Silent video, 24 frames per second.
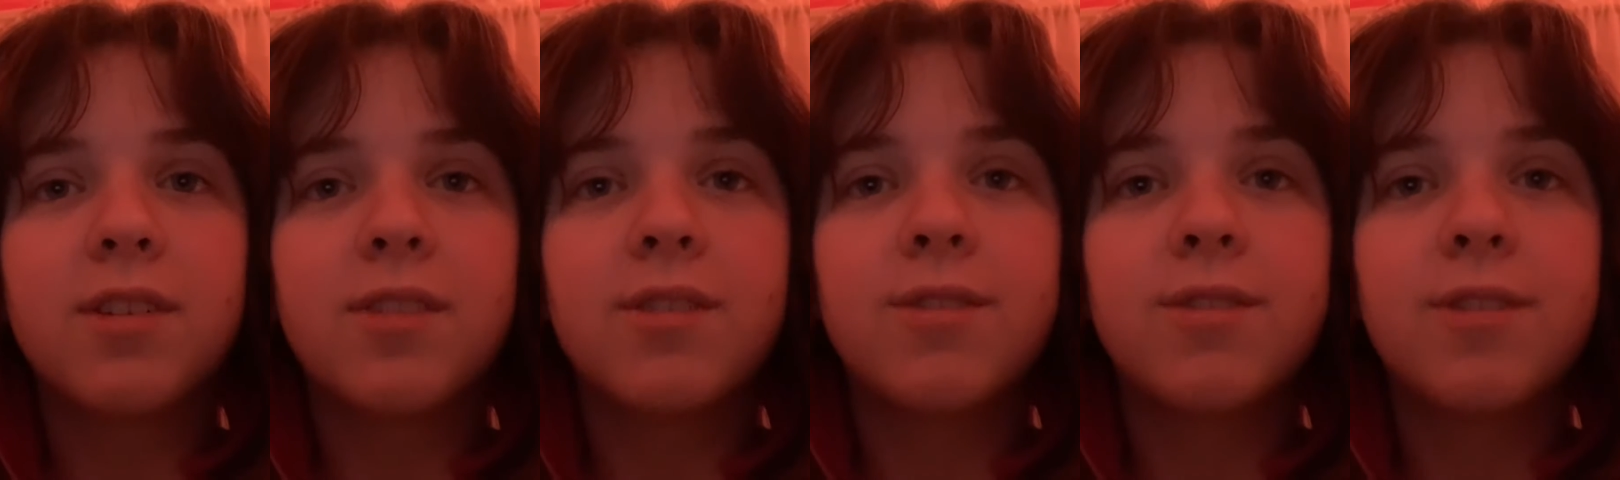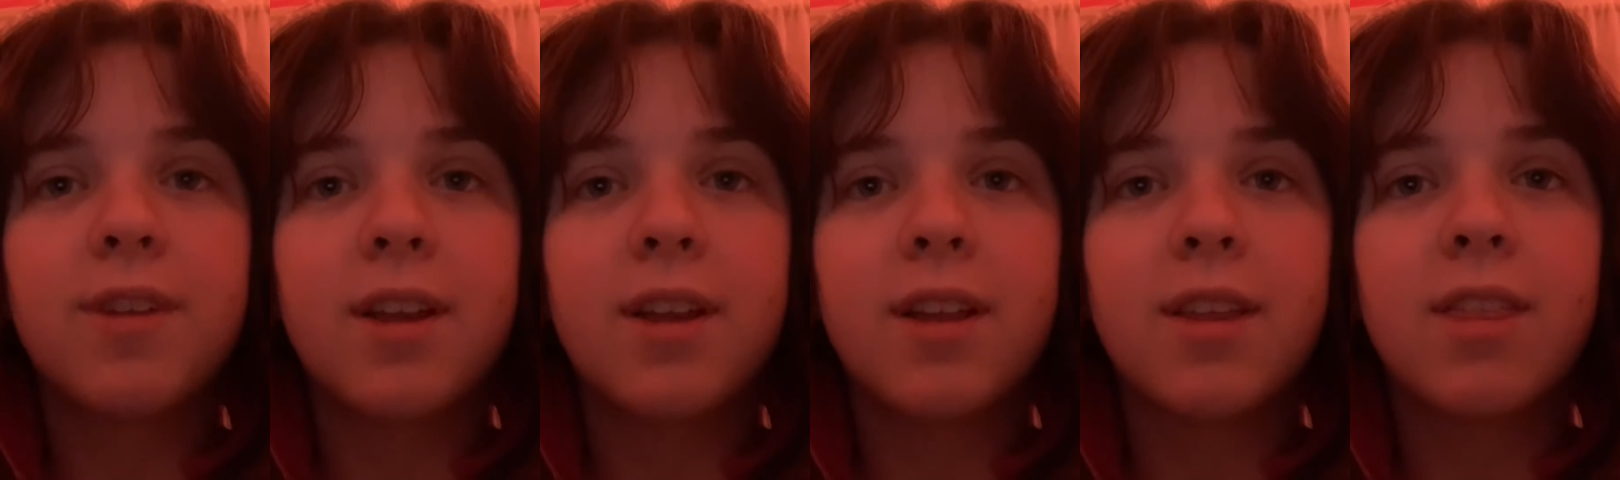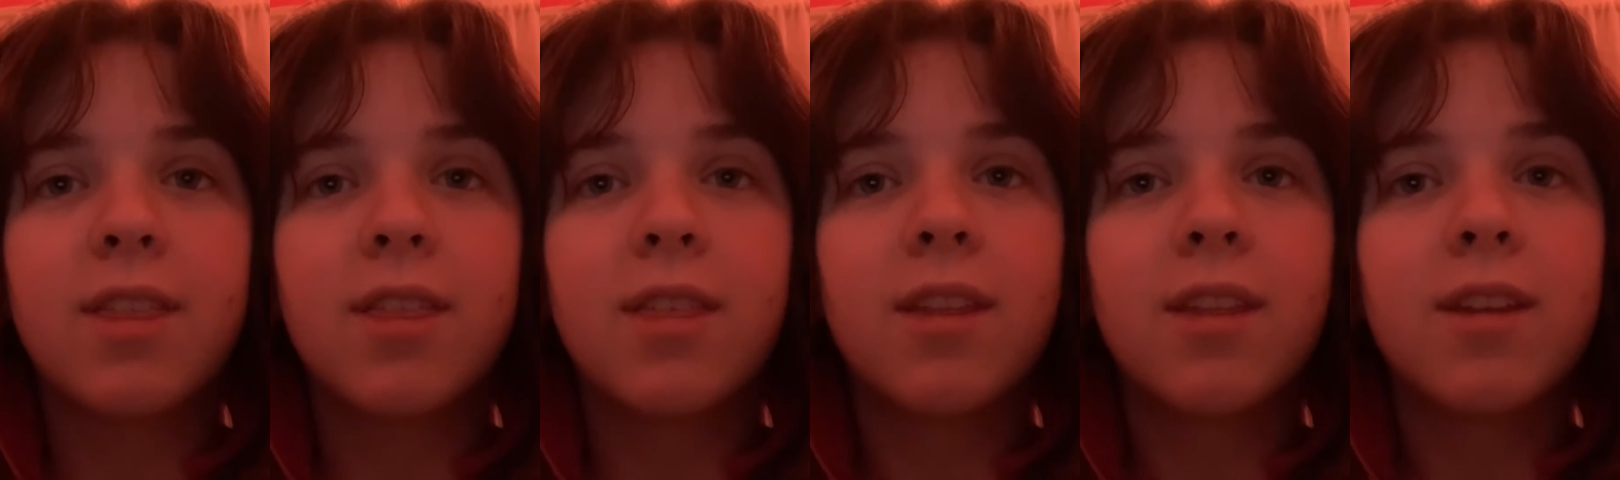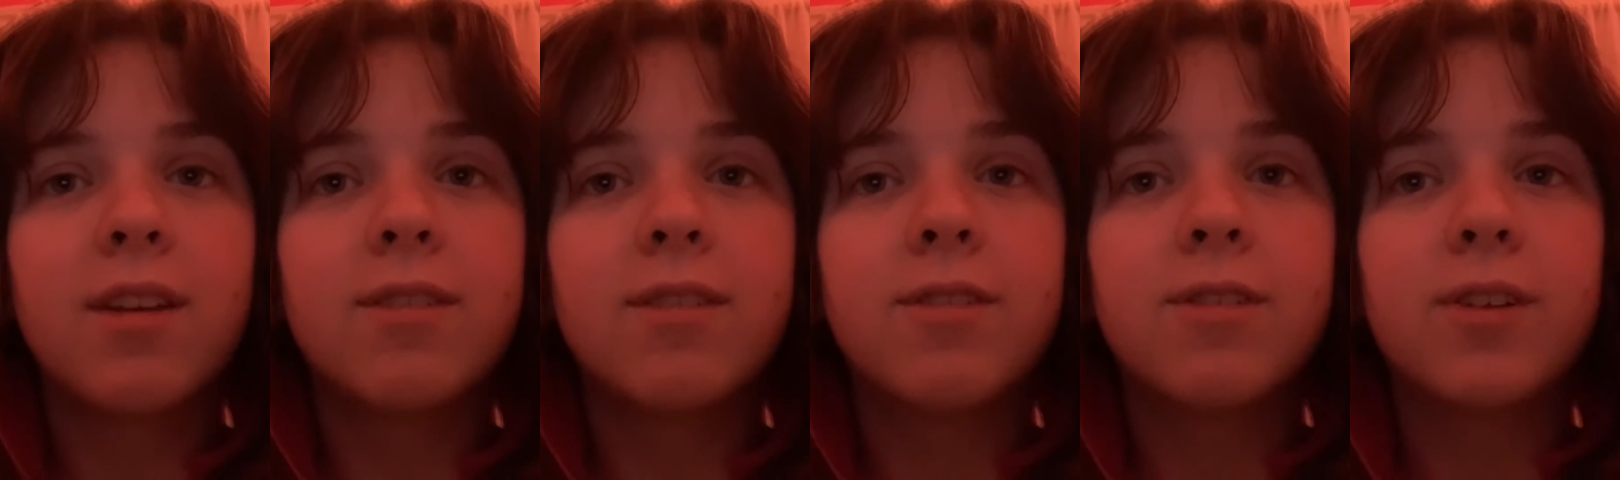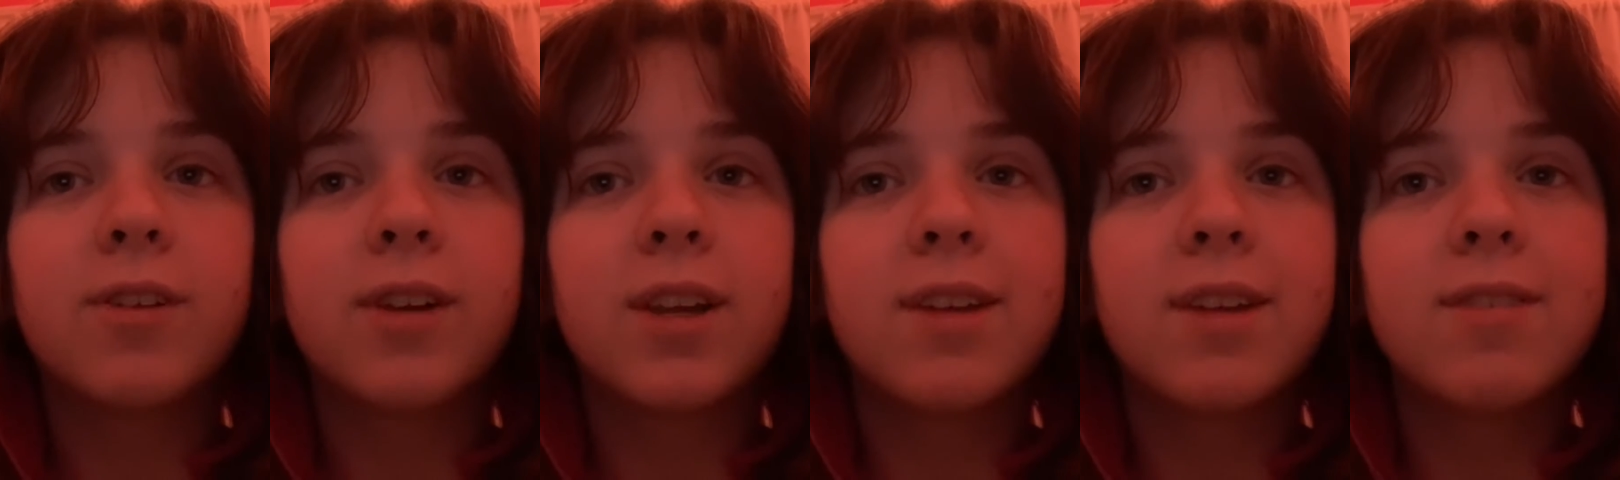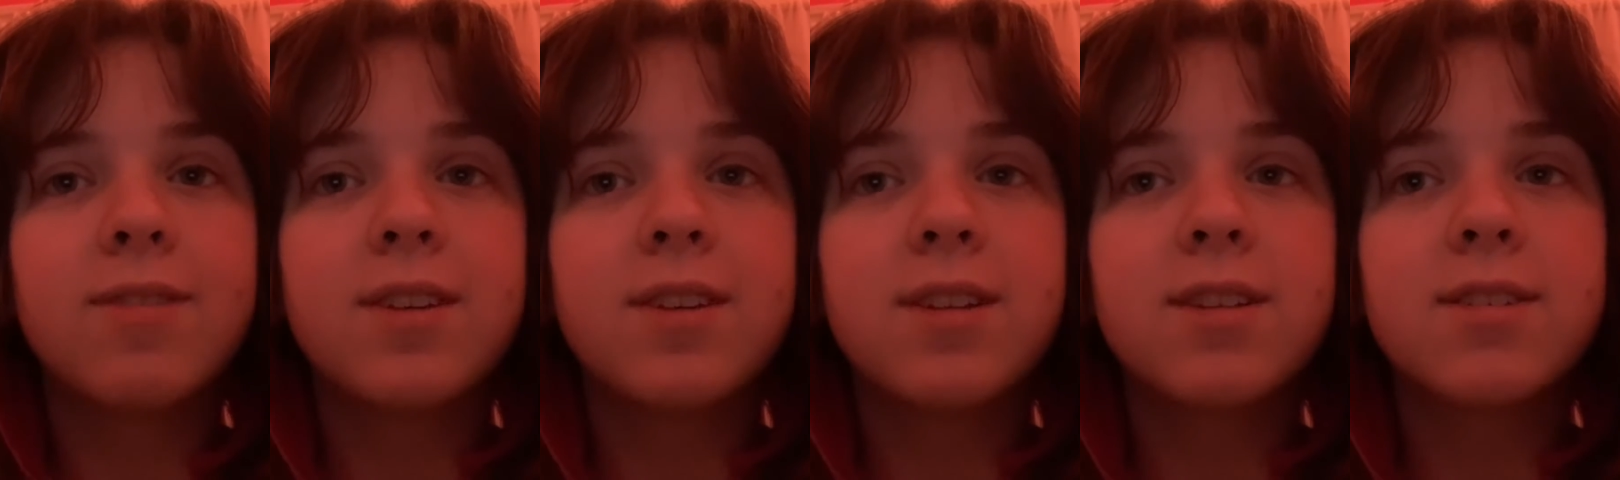faith,
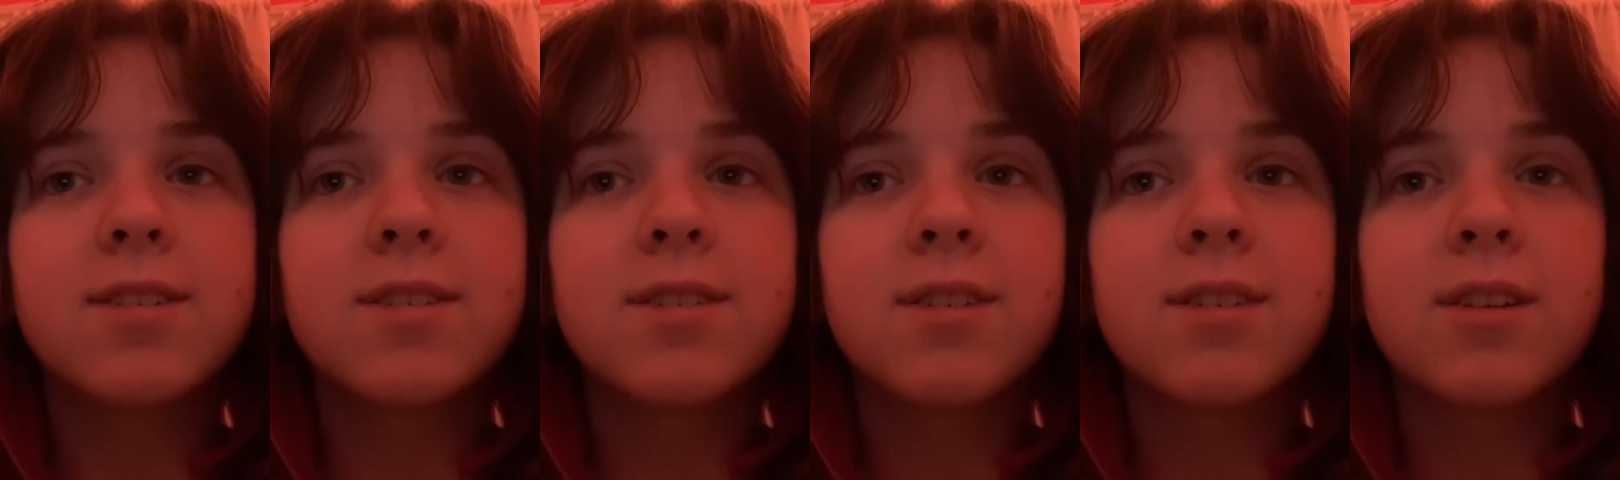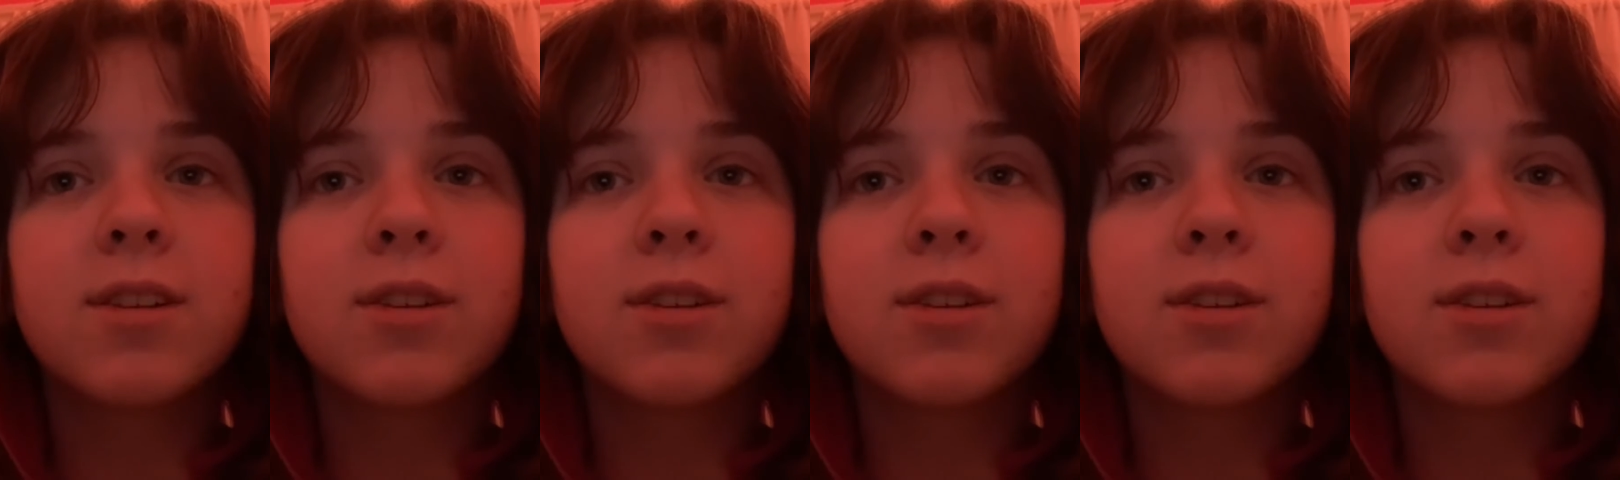forgiveness,